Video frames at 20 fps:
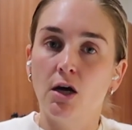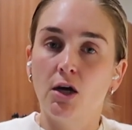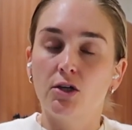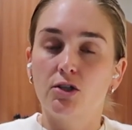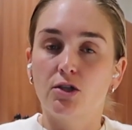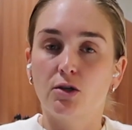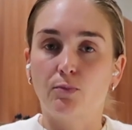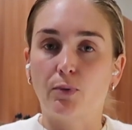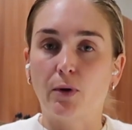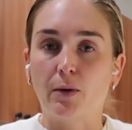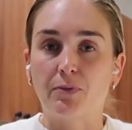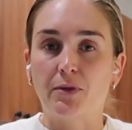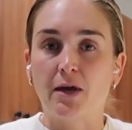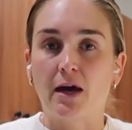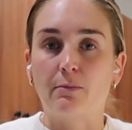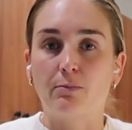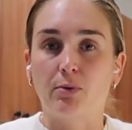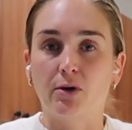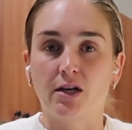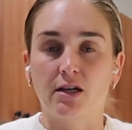to prep that
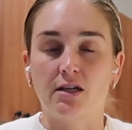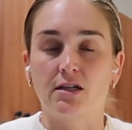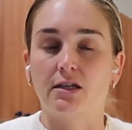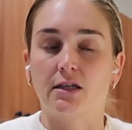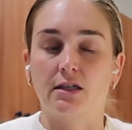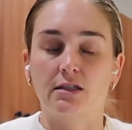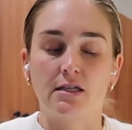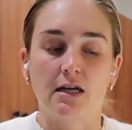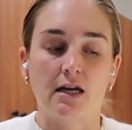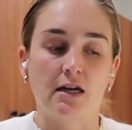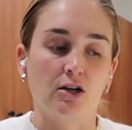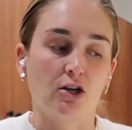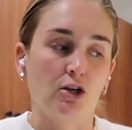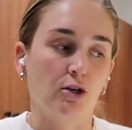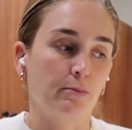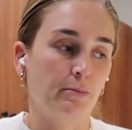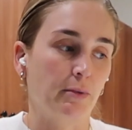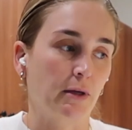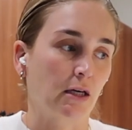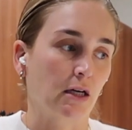and put it in a
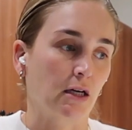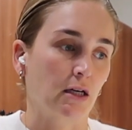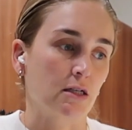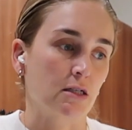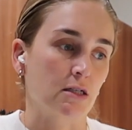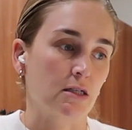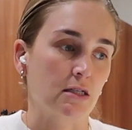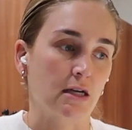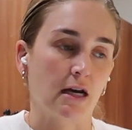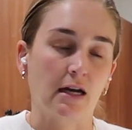container because